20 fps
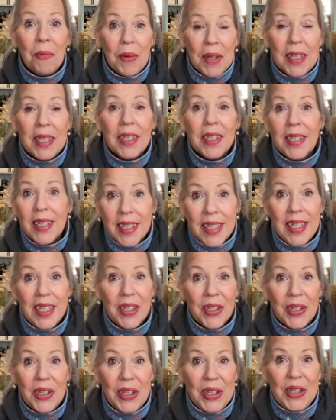will see
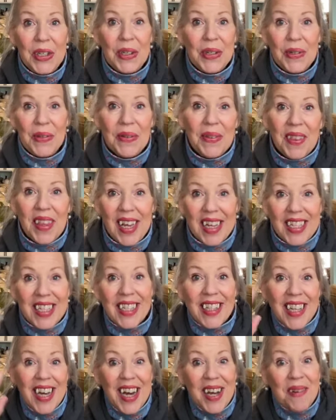you soon. Thanks a
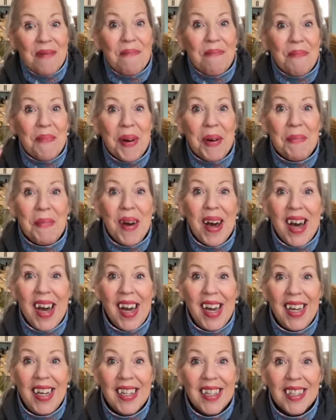lot.
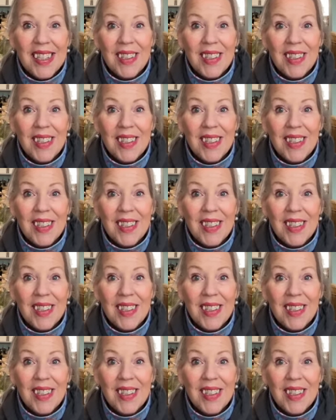Bye-bye.